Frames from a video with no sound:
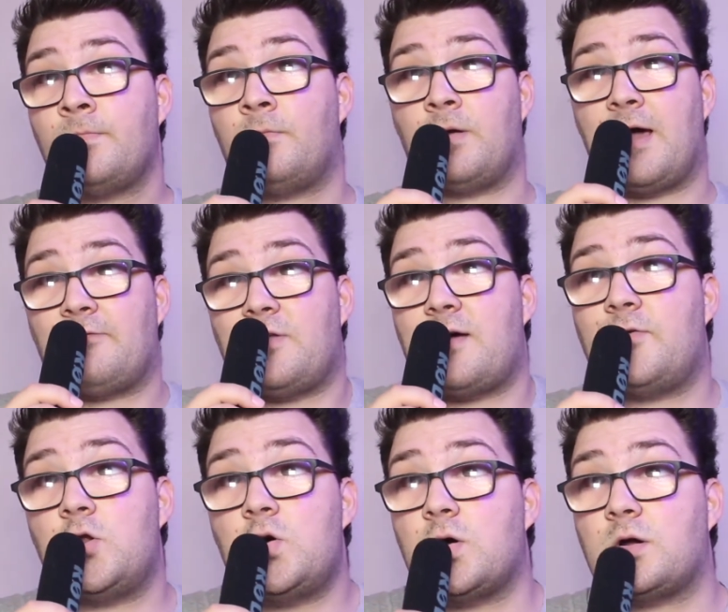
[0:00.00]
We'll have to have a
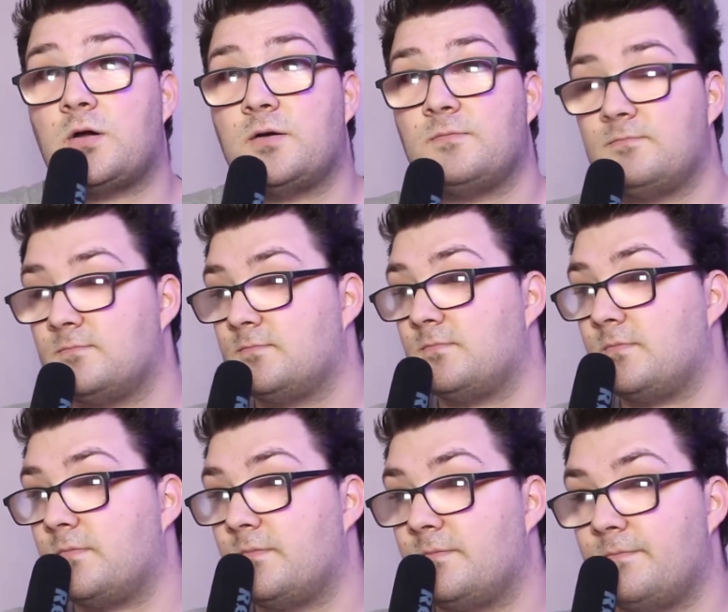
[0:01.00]
look.
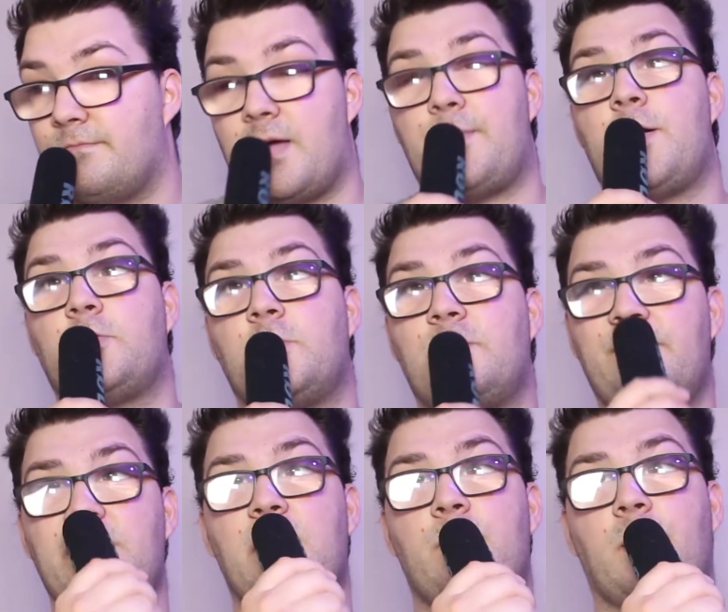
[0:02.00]
Maybe I'll do a
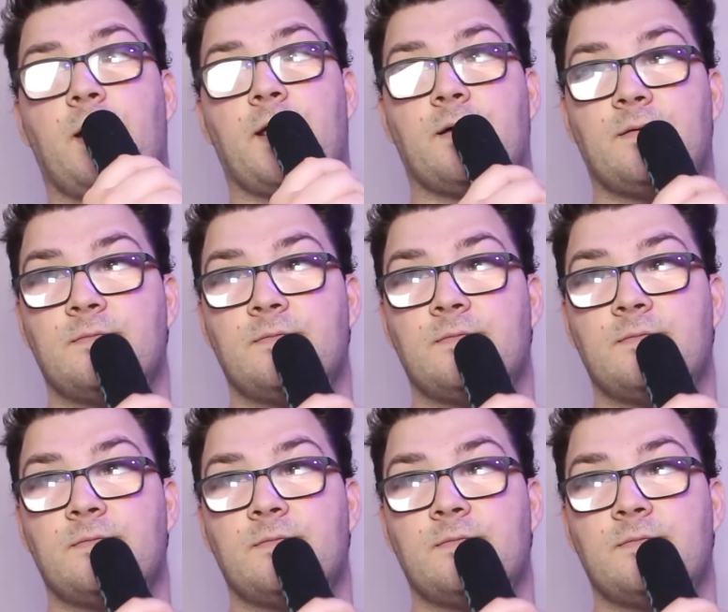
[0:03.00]
video on it.